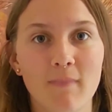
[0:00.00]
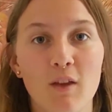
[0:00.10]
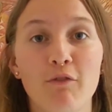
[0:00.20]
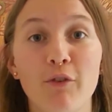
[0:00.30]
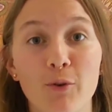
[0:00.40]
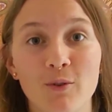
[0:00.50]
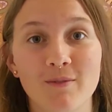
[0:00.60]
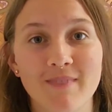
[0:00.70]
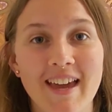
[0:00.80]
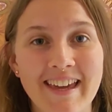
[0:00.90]
food,
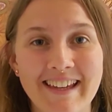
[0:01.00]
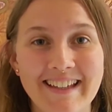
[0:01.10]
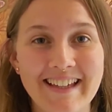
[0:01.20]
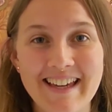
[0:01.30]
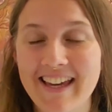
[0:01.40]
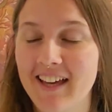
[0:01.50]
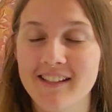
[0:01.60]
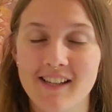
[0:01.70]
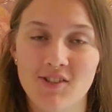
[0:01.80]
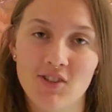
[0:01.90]

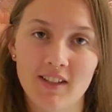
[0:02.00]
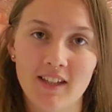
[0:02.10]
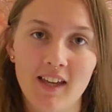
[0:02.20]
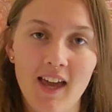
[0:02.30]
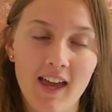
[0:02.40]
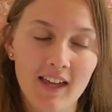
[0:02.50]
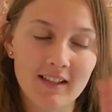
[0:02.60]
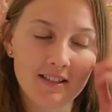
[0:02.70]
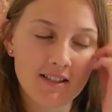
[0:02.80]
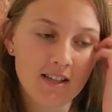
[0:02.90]
essentially,
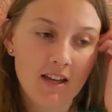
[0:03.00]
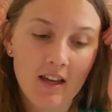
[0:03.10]
and